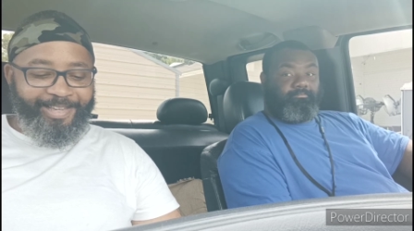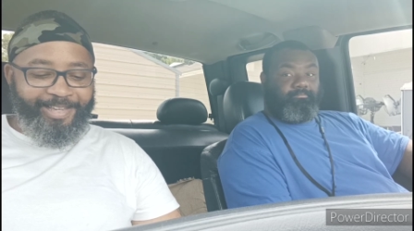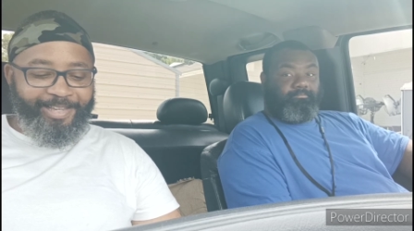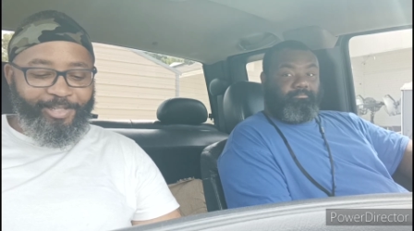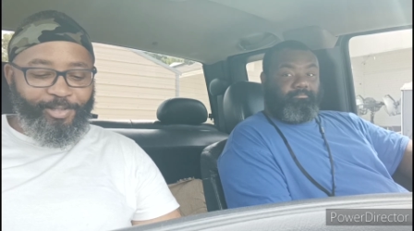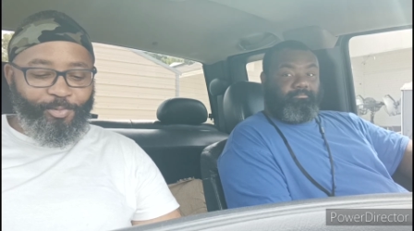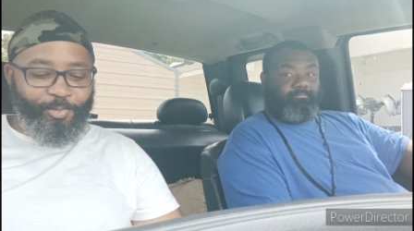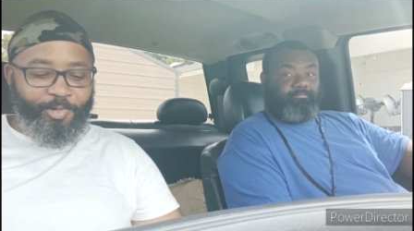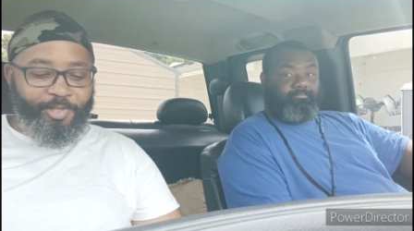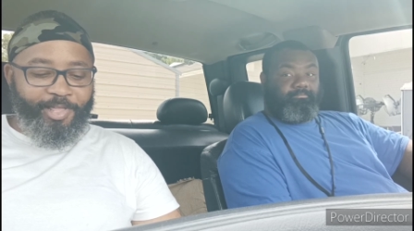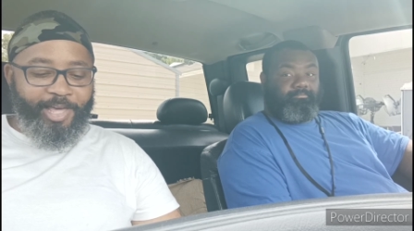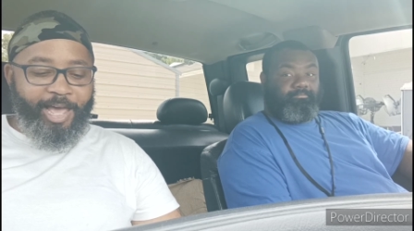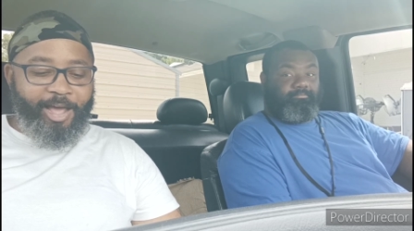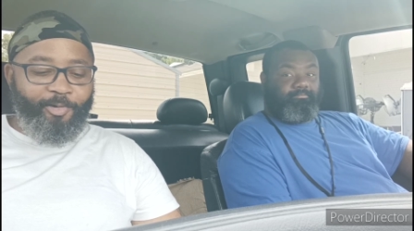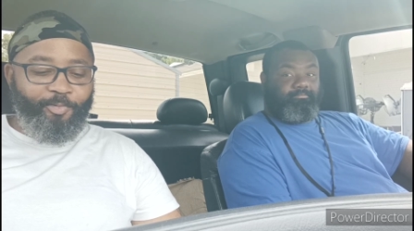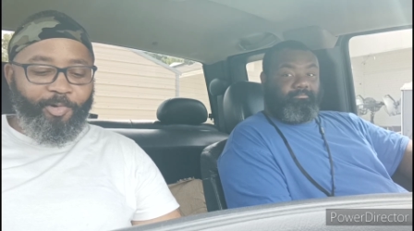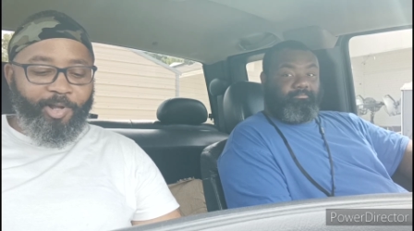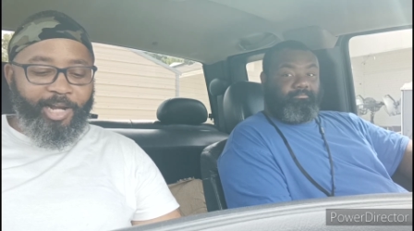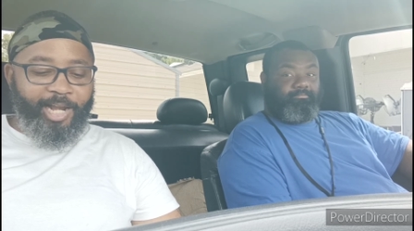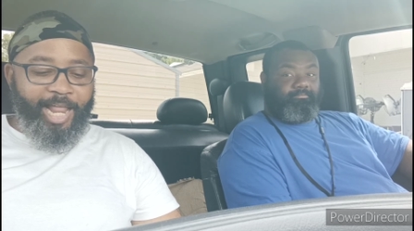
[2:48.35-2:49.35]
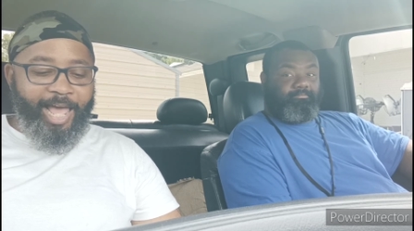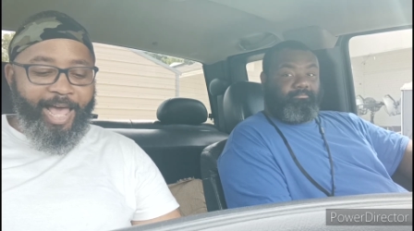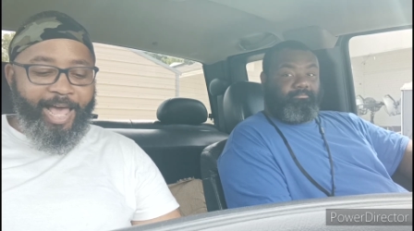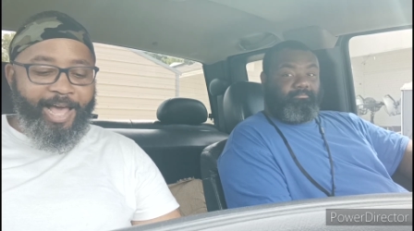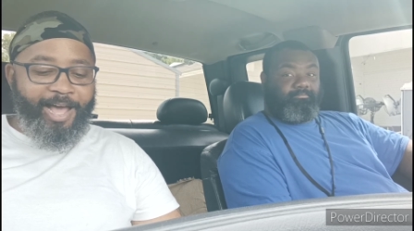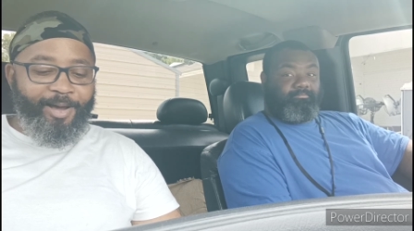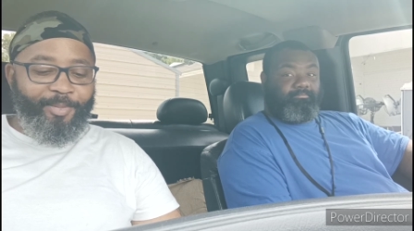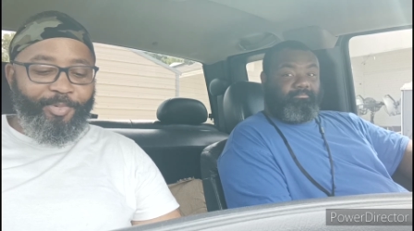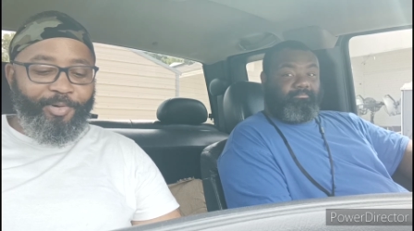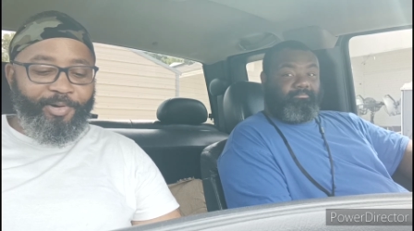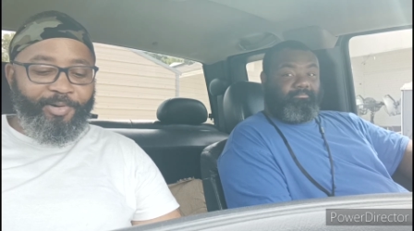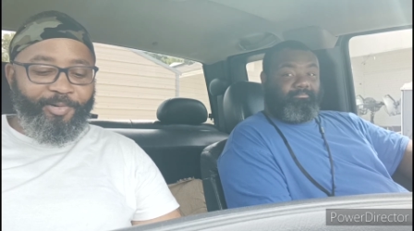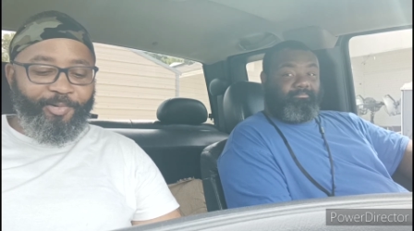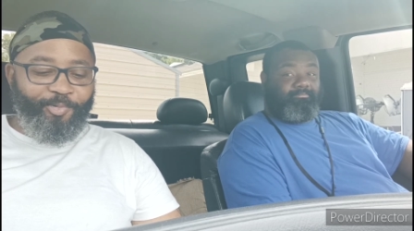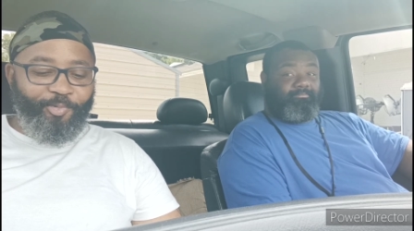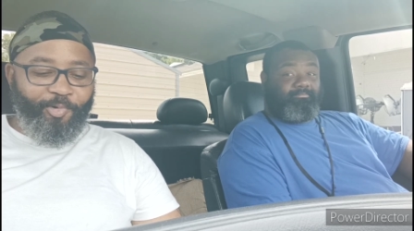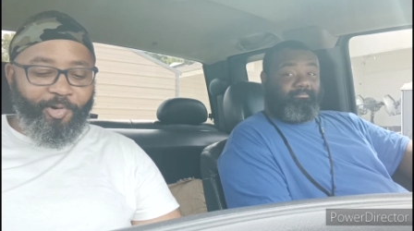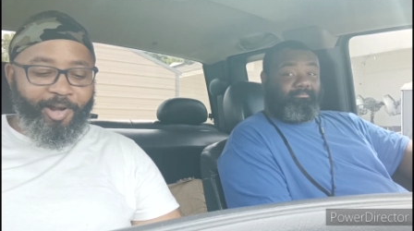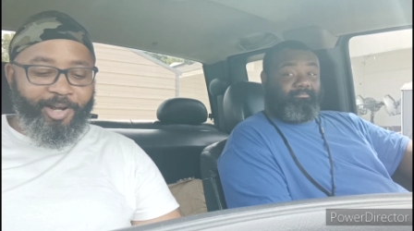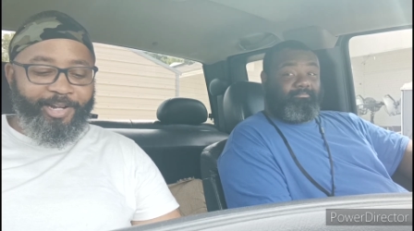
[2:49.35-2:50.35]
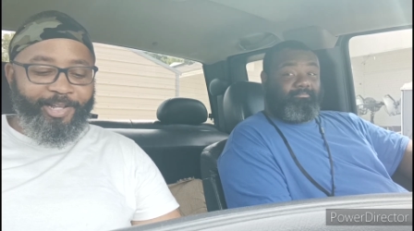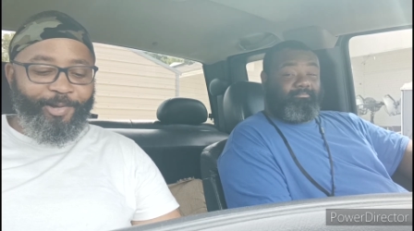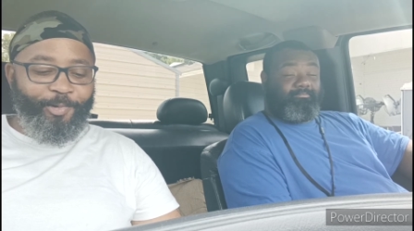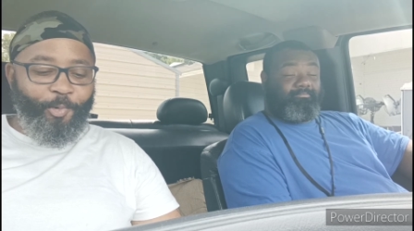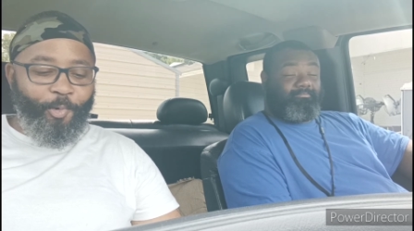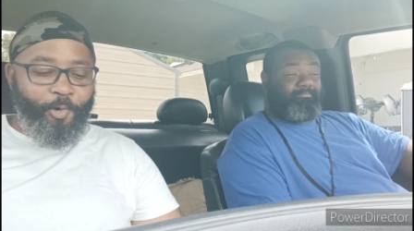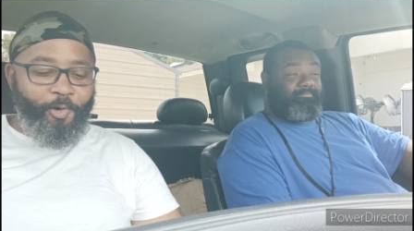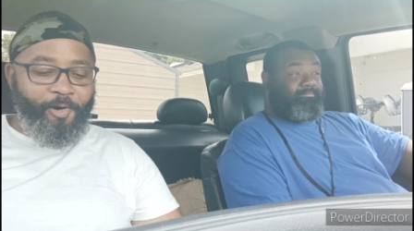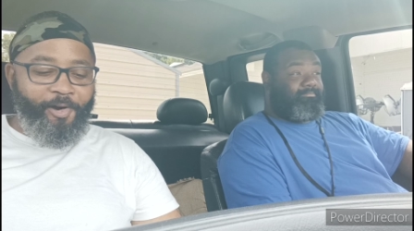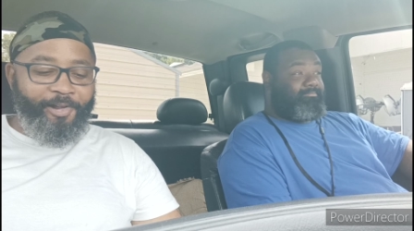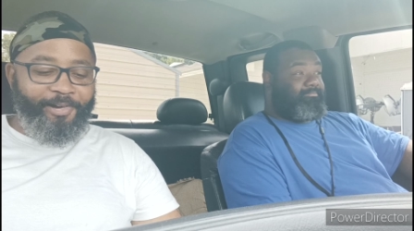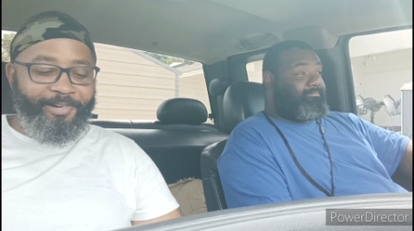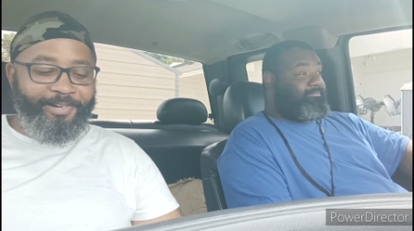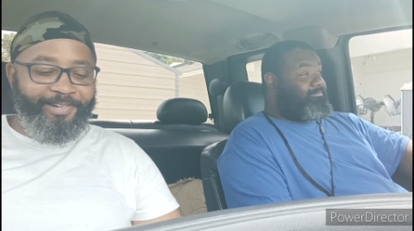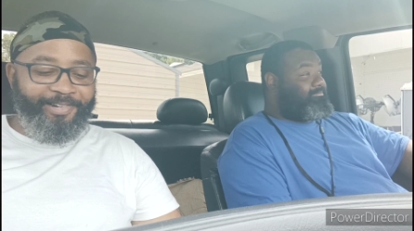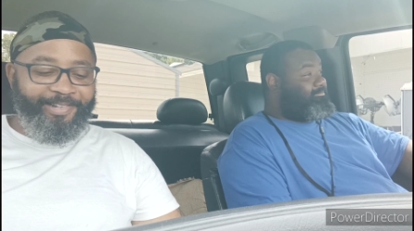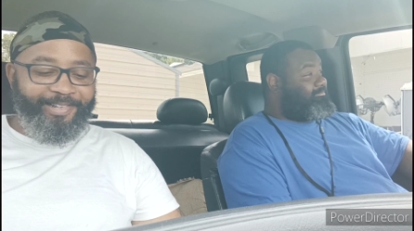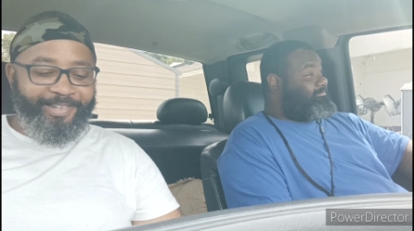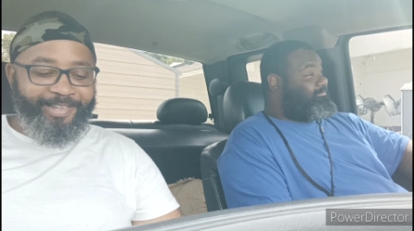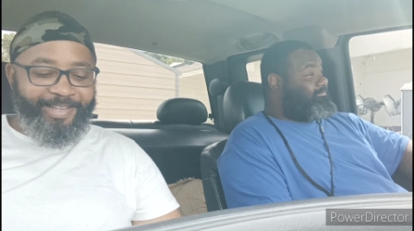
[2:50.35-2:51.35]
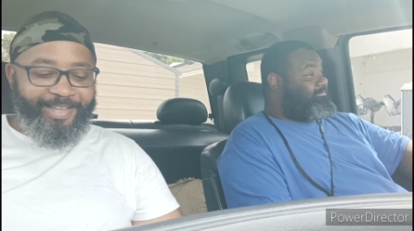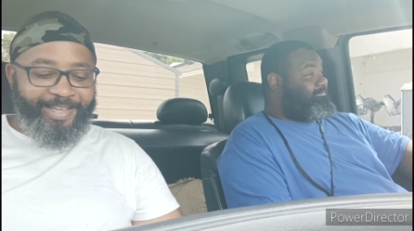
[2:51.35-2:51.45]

is without reliable running water